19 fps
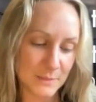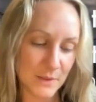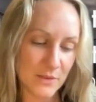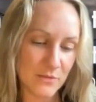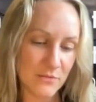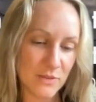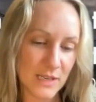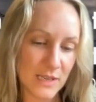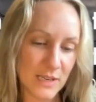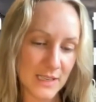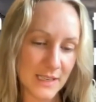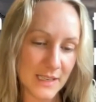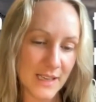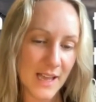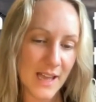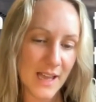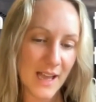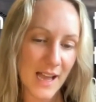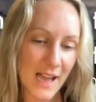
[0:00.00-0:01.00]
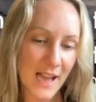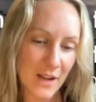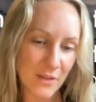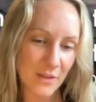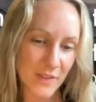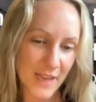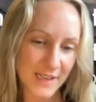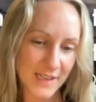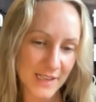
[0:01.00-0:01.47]
but really
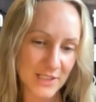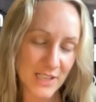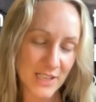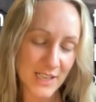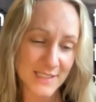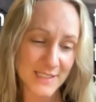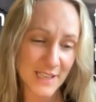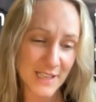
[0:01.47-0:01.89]
how the NHS